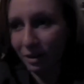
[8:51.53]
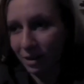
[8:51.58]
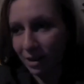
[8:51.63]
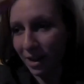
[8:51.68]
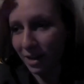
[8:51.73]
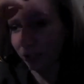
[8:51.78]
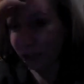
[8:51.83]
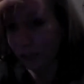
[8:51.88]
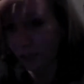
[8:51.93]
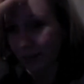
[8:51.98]

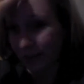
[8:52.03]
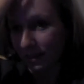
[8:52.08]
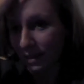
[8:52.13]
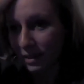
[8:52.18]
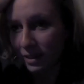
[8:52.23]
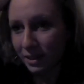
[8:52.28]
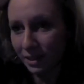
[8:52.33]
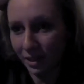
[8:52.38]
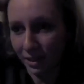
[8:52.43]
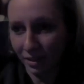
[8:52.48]

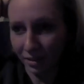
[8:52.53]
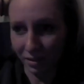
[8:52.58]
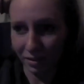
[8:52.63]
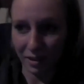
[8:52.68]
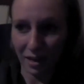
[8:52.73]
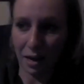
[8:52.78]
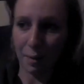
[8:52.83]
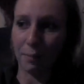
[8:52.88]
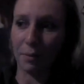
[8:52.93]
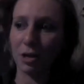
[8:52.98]
educated in it
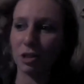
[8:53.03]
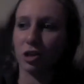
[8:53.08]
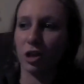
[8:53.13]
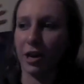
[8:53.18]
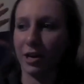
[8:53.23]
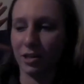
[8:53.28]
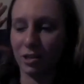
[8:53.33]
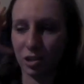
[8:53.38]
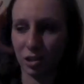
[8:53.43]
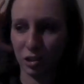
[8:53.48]
that much.
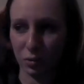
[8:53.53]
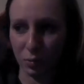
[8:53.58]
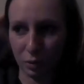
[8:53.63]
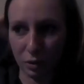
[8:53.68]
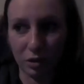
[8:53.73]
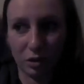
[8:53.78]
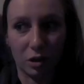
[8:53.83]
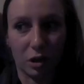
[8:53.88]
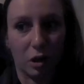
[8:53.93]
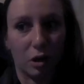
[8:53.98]
I just
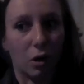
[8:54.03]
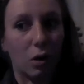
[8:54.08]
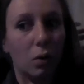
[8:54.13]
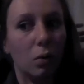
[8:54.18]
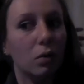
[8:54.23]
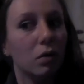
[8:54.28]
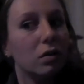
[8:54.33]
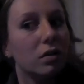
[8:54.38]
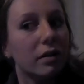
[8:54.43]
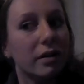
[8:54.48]
would
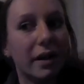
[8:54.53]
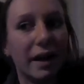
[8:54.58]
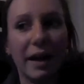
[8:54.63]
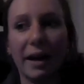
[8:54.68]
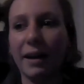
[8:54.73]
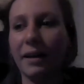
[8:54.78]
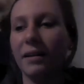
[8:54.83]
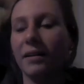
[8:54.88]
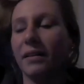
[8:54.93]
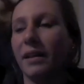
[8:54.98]
go,
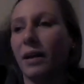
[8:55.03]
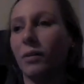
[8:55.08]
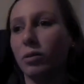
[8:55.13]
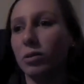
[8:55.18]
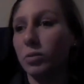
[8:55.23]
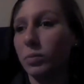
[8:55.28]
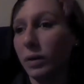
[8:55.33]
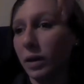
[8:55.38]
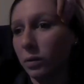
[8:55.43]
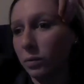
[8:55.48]
and that
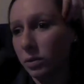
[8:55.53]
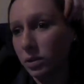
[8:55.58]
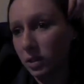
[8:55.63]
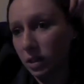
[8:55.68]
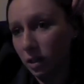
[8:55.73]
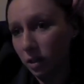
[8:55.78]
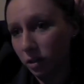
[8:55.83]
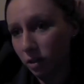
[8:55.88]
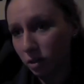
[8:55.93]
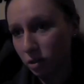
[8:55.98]
was when I was
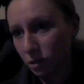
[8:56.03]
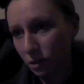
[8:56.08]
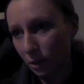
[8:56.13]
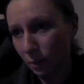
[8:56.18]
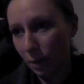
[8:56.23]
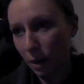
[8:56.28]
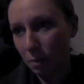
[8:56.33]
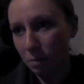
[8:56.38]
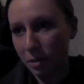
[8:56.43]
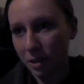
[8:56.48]
younger, so I
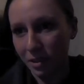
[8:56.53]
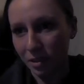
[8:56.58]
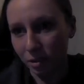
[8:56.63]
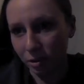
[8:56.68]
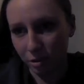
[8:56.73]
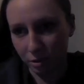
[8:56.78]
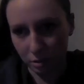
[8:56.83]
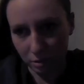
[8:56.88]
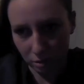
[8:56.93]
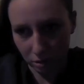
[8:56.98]
probably
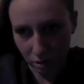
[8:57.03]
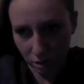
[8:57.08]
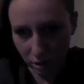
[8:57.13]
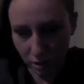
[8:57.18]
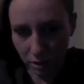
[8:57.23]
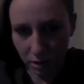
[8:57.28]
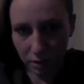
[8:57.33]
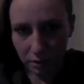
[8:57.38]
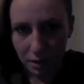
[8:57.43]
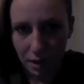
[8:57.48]
understood
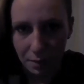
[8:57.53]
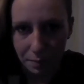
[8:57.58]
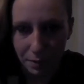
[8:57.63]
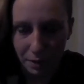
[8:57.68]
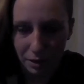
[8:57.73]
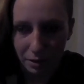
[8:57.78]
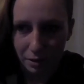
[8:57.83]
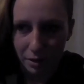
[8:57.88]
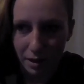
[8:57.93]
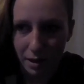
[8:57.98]
it a lot
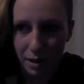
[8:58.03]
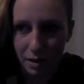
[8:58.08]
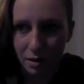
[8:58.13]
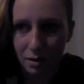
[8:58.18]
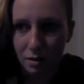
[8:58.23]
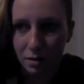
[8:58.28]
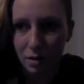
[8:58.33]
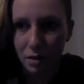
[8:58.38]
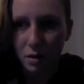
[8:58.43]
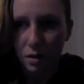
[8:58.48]
better
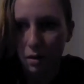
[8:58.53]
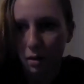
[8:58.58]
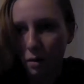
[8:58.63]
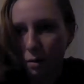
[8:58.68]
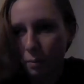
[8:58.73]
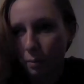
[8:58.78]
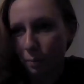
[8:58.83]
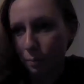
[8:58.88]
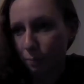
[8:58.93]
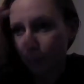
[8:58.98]
then.
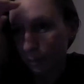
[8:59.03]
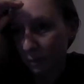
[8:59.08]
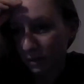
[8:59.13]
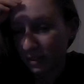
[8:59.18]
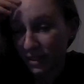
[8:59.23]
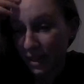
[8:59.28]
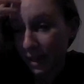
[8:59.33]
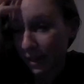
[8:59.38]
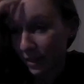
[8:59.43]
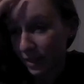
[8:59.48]

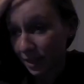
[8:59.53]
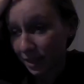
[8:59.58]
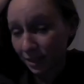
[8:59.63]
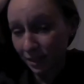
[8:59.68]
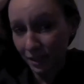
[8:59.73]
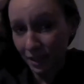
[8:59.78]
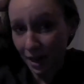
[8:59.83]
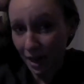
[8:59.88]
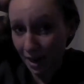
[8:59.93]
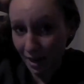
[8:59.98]
But
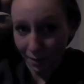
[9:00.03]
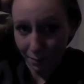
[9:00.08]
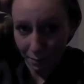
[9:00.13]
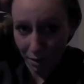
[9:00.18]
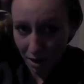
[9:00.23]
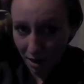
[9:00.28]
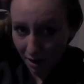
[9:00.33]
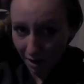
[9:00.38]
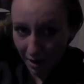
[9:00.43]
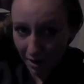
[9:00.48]
technically, I am
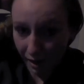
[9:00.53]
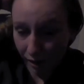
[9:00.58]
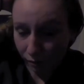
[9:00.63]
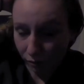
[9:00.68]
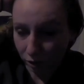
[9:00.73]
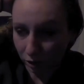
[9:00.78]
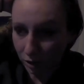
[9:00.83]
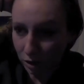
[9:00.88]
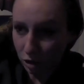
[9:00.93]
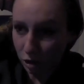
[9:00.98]
not any
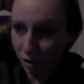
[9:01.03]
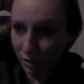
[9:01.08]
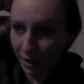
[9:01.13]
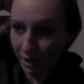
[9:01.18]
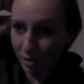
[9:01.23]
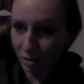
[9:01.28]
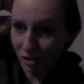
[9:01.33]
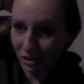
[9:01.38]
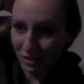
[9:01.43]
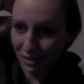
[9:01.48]
religion.
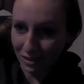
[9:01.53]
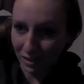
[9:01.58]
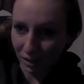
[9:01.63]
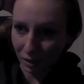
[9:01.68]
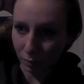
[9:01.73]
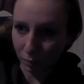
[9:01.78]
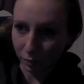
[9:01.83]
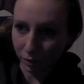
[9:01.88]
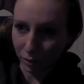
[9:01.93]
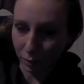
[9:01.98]
I just
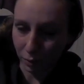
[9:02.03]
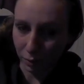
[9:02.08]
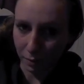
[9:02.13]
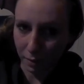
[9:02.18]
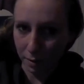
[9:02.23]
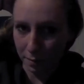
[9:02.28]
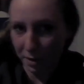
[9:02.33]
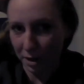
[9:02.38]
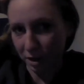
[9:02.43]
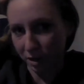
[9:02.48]
celebrate what
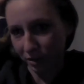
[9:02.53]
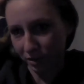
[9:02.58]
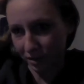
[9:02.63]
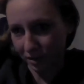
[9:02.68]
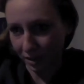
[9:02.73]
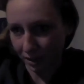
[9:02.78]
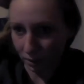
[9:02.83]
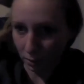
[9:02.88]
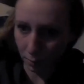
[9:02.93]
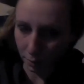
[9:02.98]
my
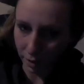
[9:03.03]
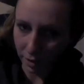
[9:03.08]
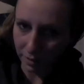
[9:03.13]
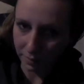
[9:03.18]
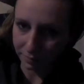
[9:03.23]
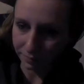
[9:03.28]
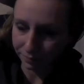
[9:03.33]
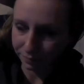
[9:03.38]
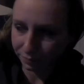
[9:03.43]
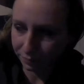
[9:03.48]
parents celebrate.